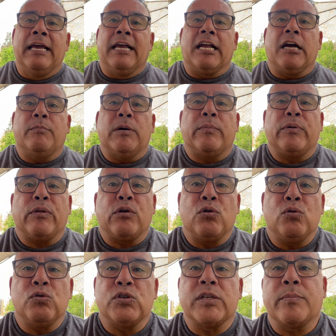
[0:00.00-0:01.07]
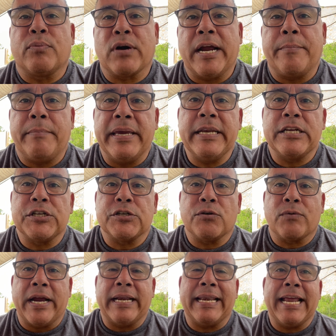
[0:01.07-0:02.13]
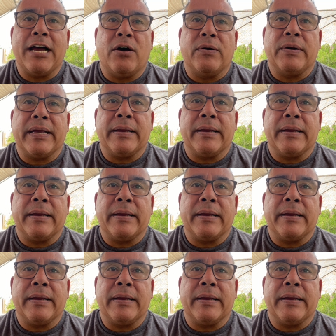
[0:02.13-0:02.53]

come up with who's the prime minister. Right now,